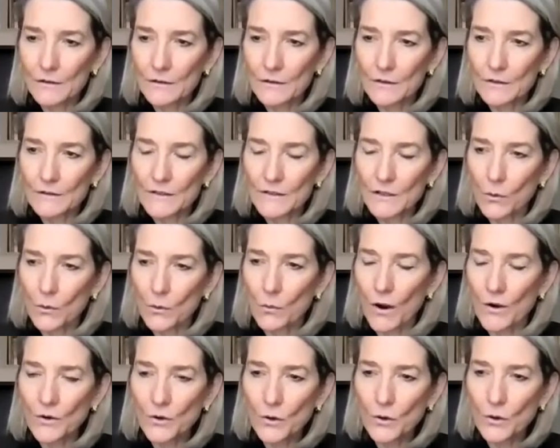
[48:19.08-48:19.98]
So
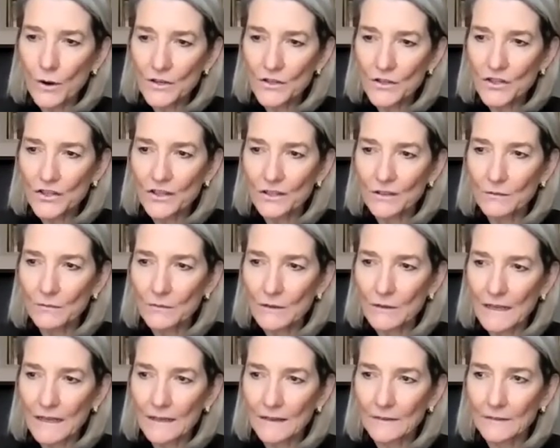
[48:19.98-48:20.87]
one question
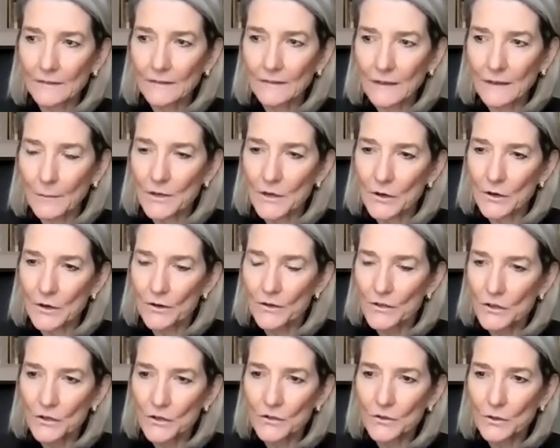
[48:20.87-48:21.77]
is, I mean,
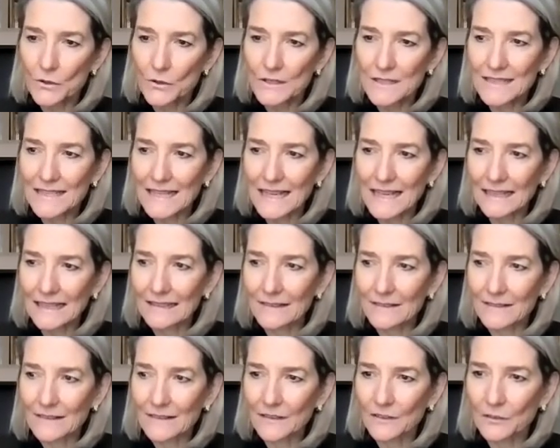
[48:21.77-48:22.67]
you're sort of saying,
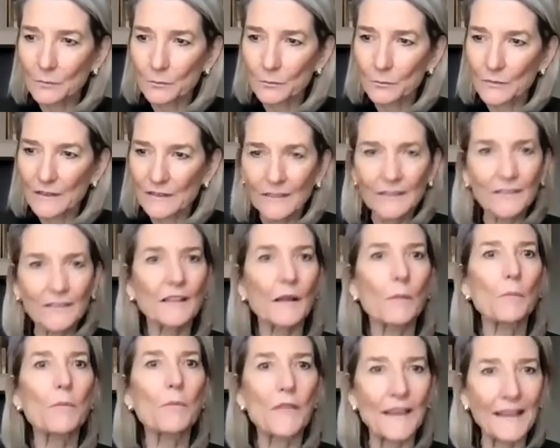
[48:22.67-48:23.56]
is this
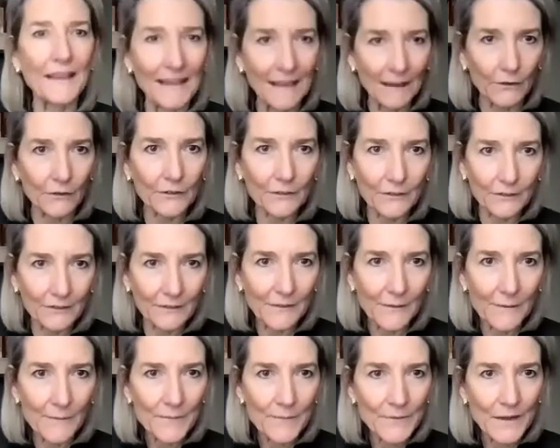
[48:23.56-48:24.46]
something else?
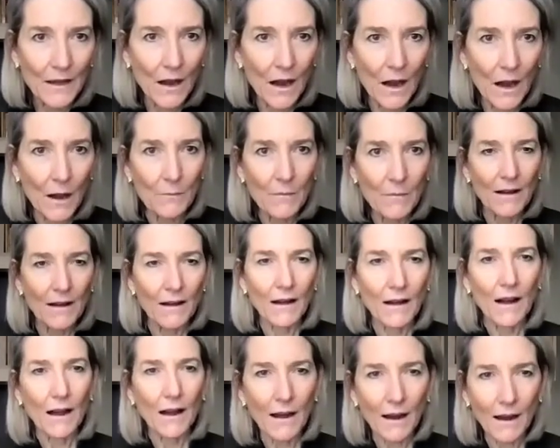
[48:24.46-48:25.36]

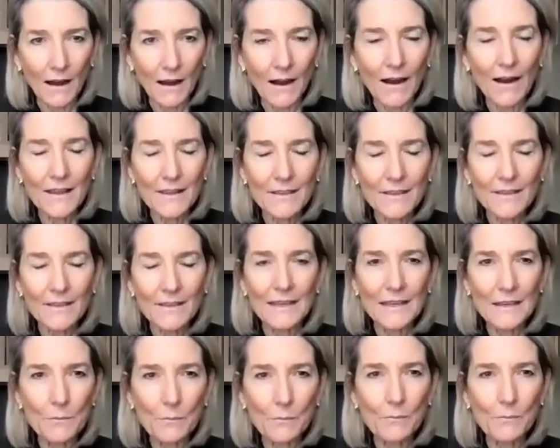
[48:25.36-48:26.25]
I
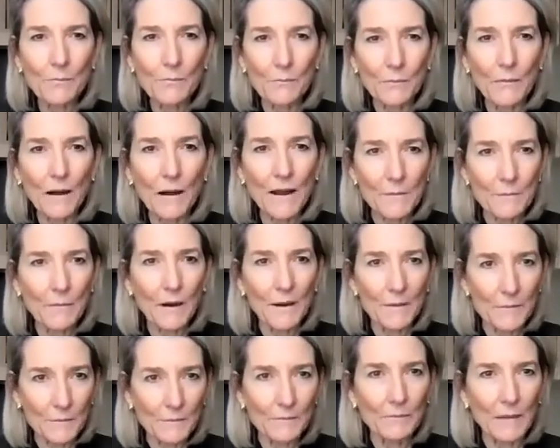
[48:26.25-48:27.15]
think
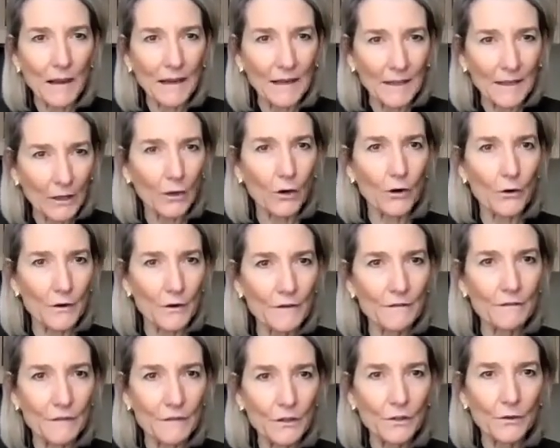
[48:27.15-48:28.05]
my current
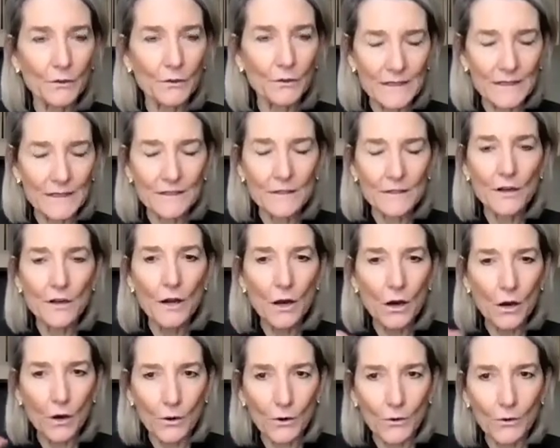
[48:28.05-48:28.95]
view is
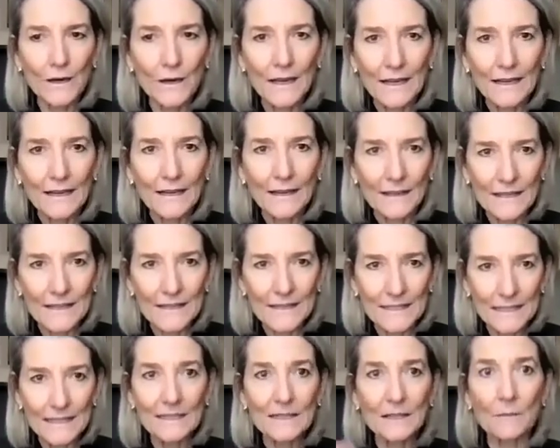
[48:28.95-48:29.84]
no, this
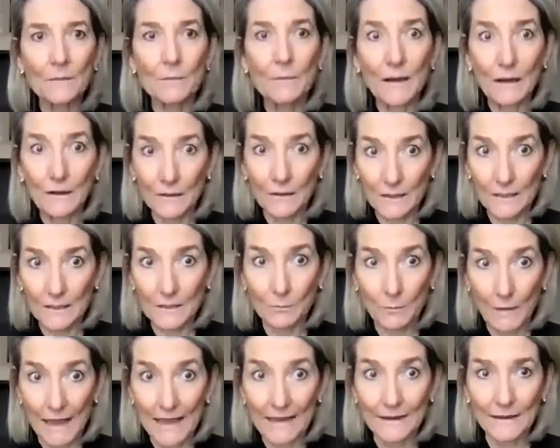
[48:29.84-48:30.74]
is about
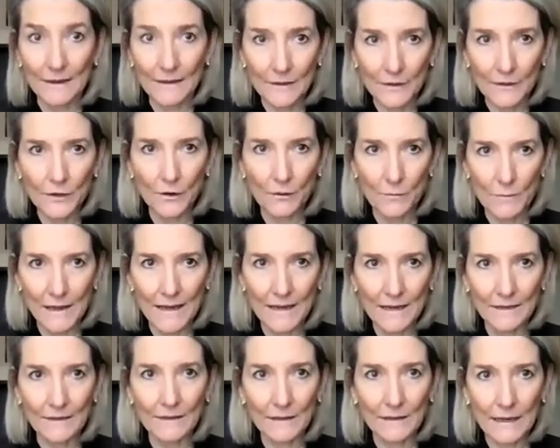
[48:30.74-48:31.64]
expanding the
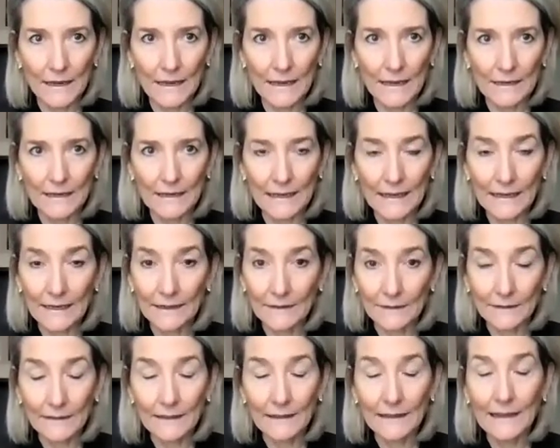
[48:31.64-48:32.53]
domain and